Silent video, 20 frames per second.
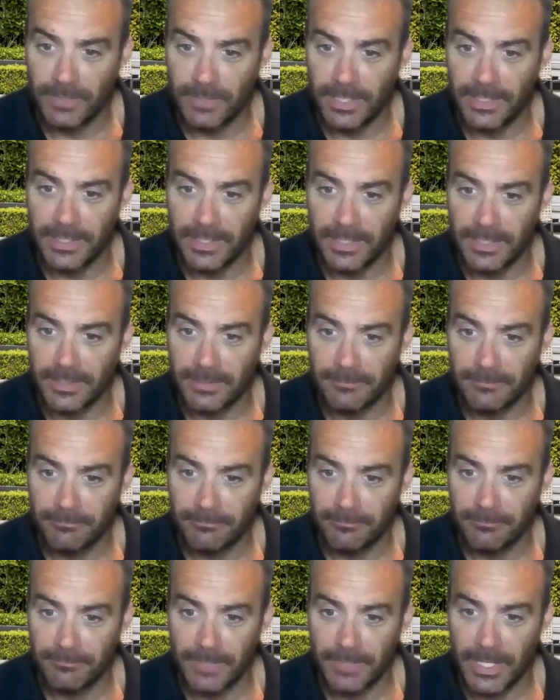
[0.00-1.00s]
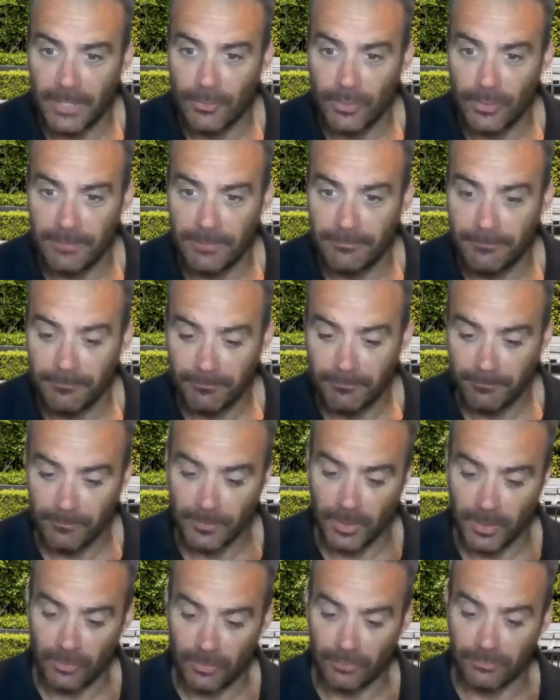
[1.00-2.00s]
any other area
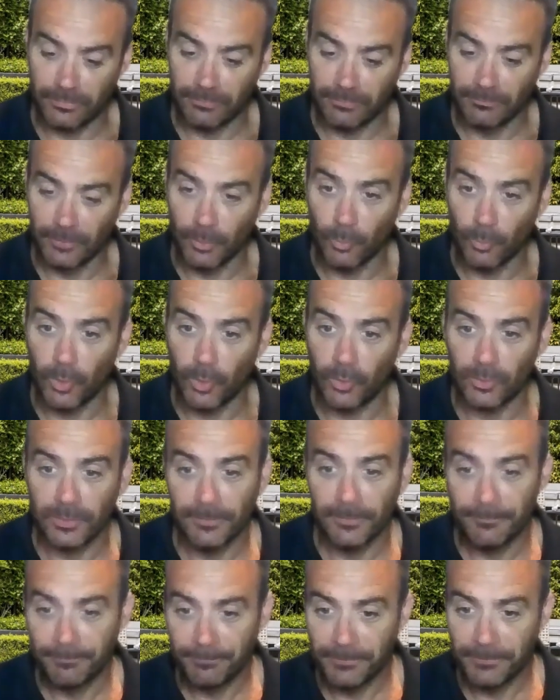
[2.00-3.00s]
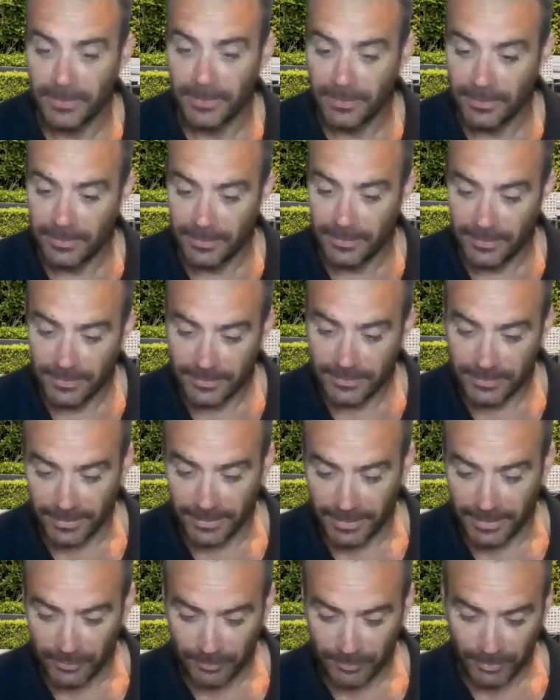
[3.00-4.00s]
of the world.
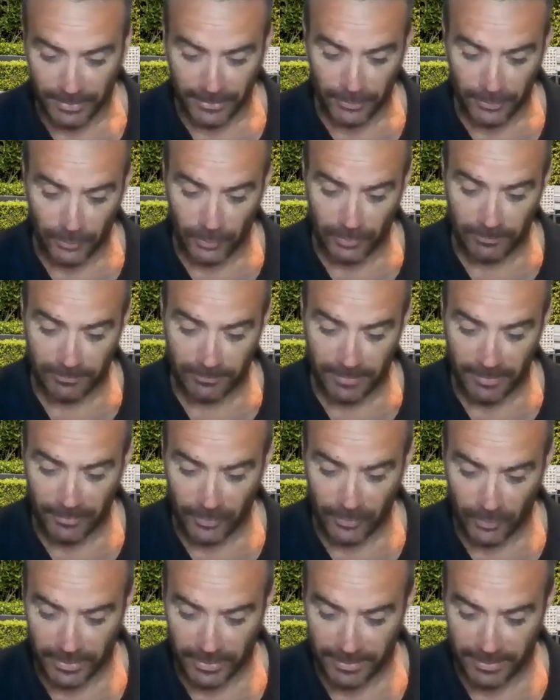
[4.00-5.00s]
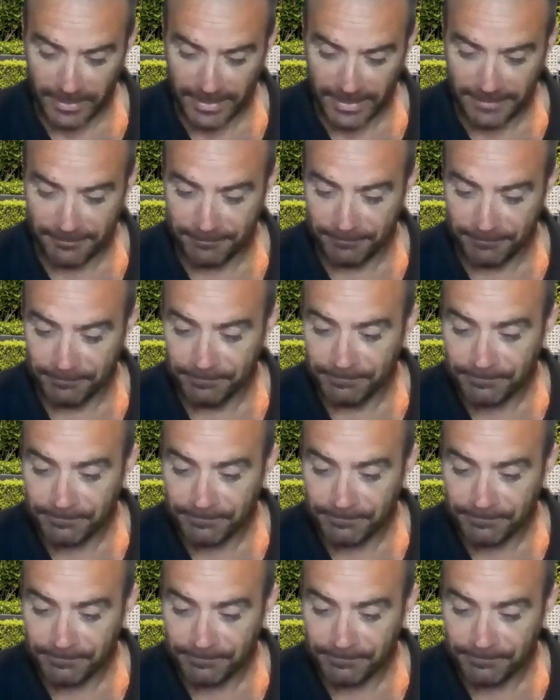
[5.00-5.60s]
So that was pretty cool having all them there.